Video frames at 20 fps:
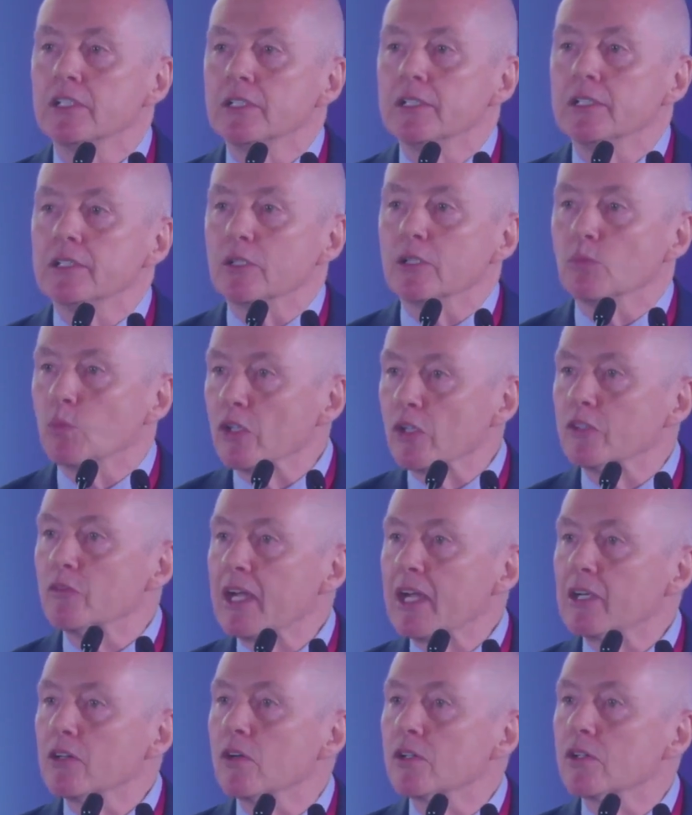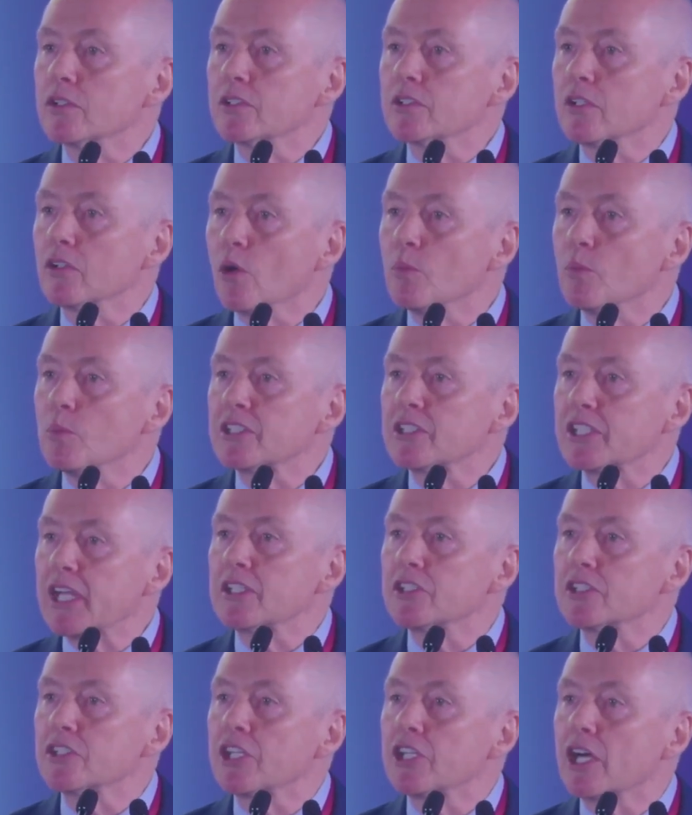The One Record global
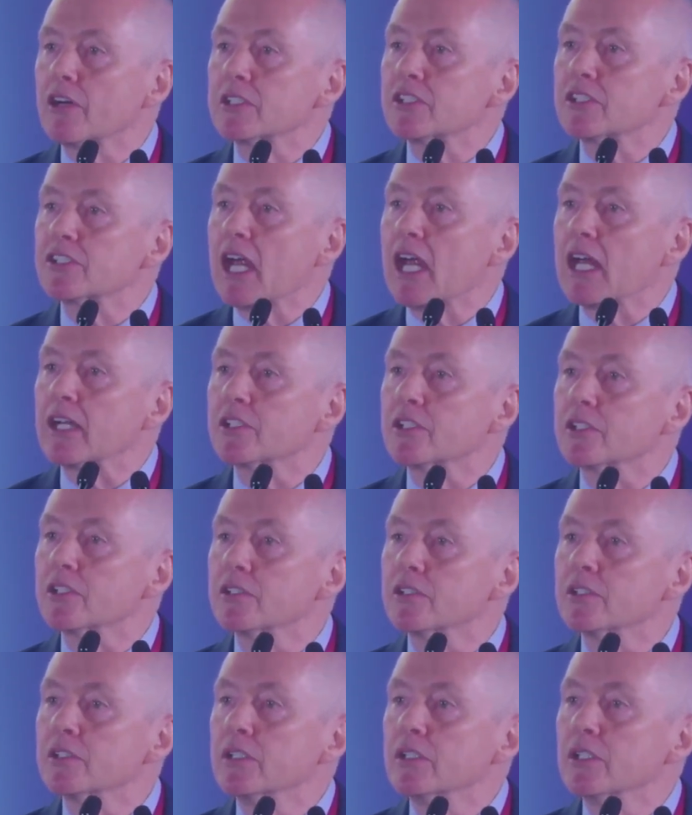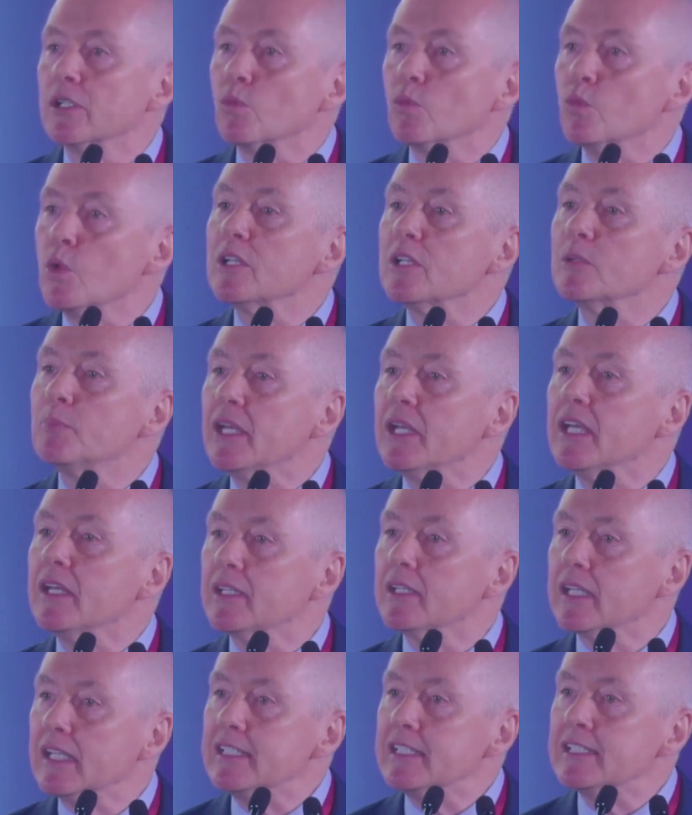data sharing standard will be
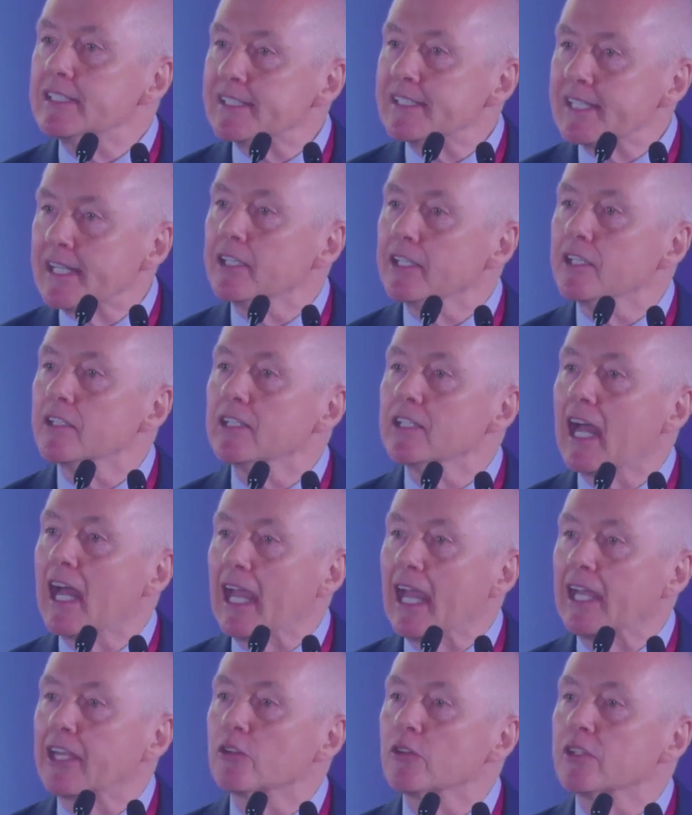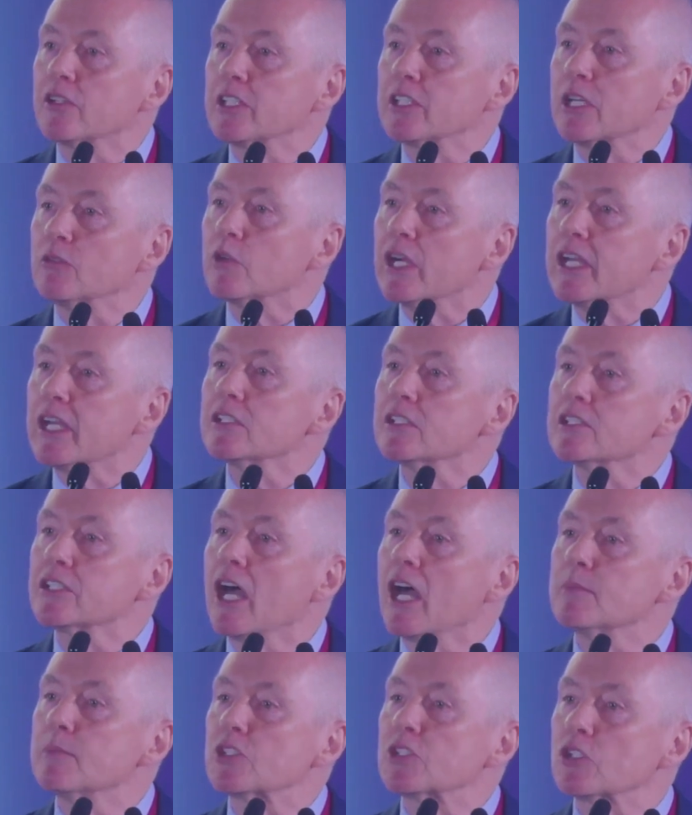the single accurate and
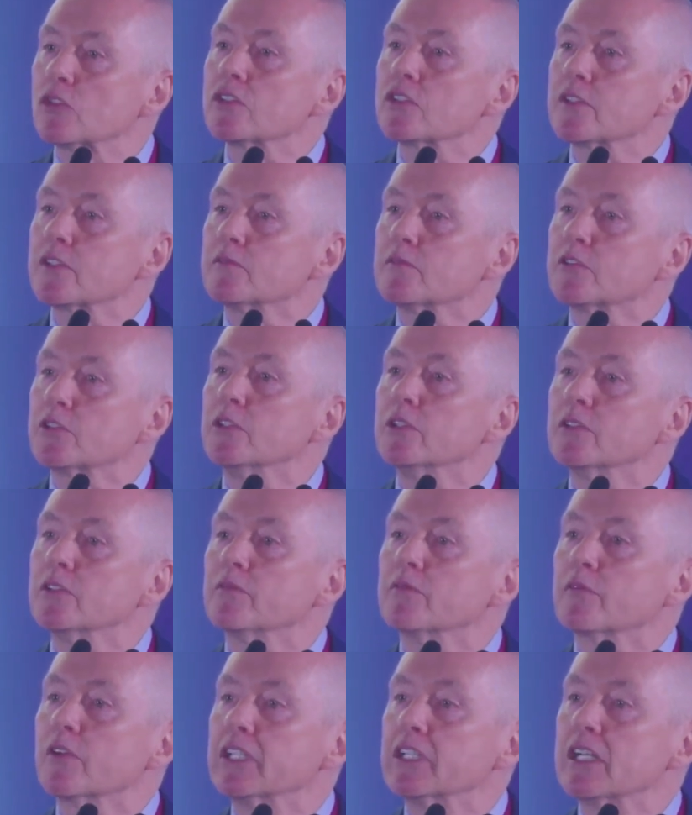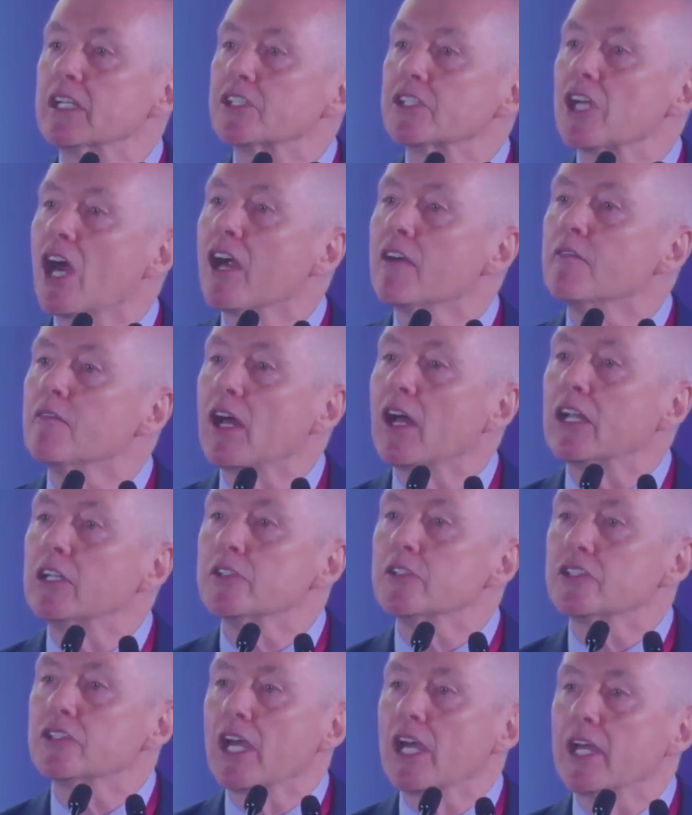real-time source of truth for the entire
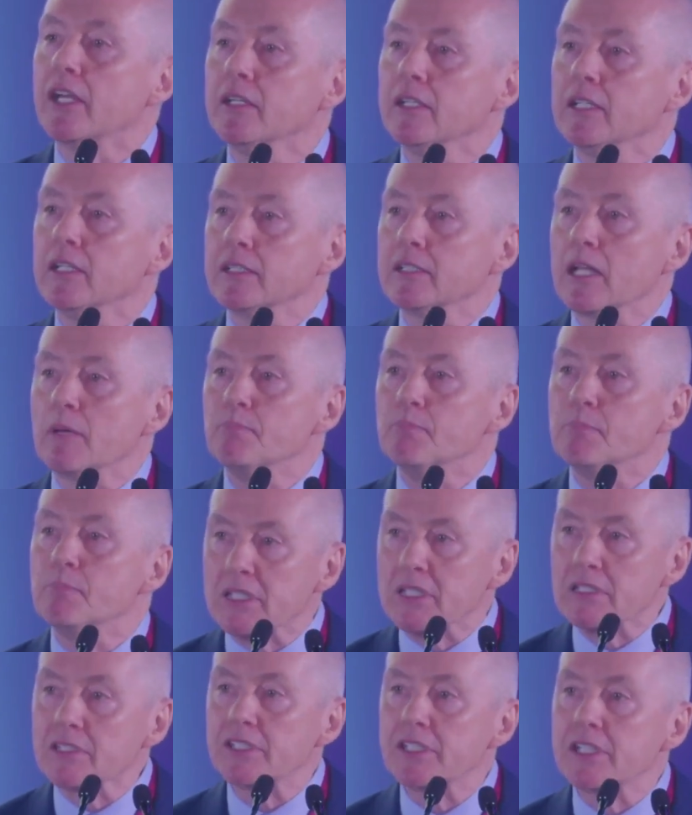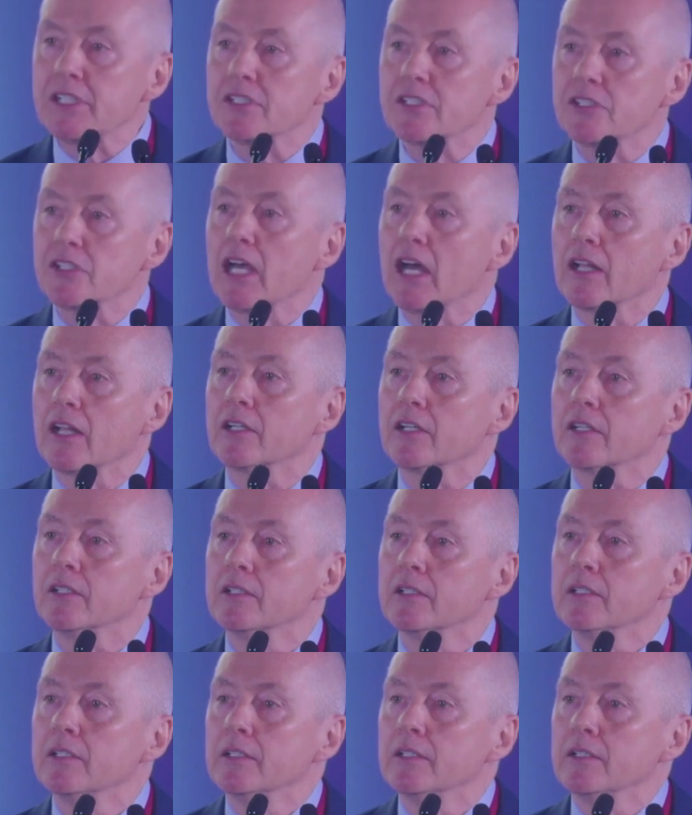value chain that built it together.
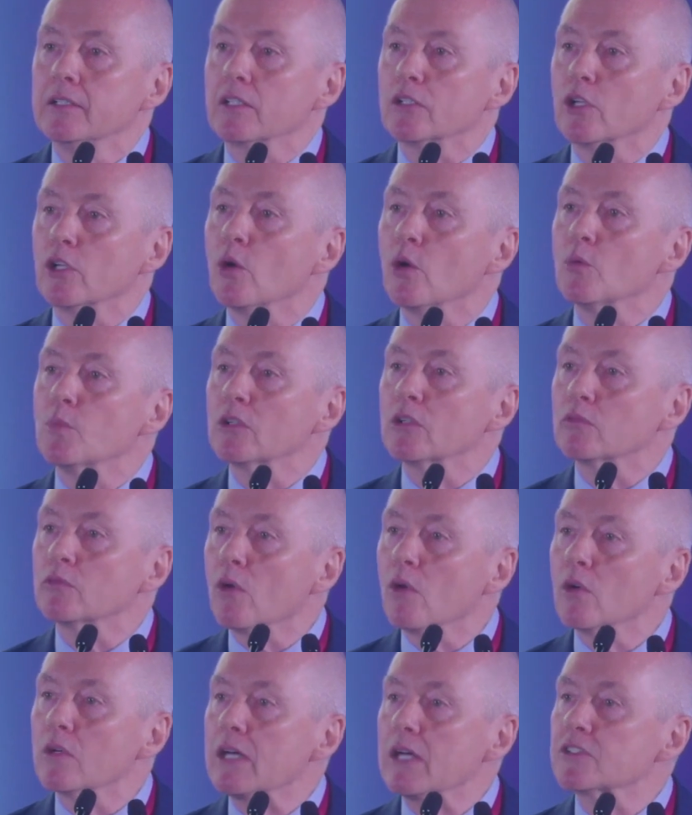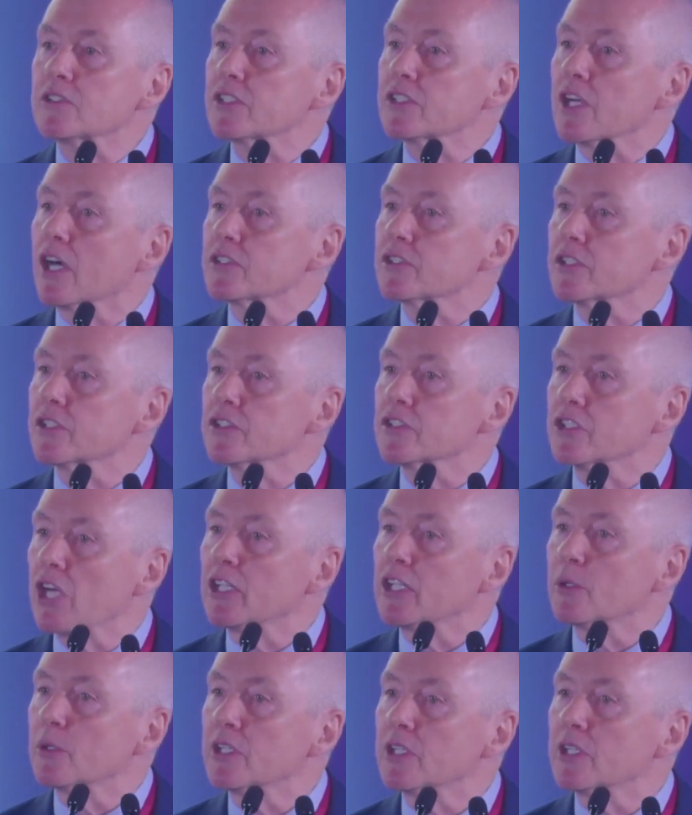The global rollout starts in January